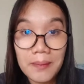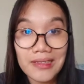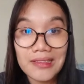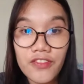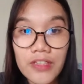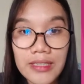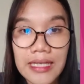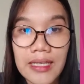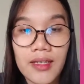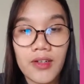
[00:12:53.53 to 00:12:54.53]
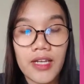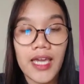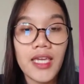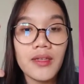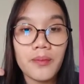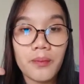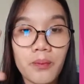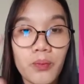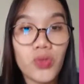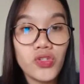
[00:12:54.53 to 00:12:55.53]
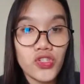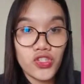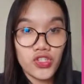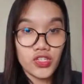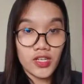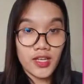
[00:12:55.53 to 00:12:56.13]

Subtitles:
activity, okay, push,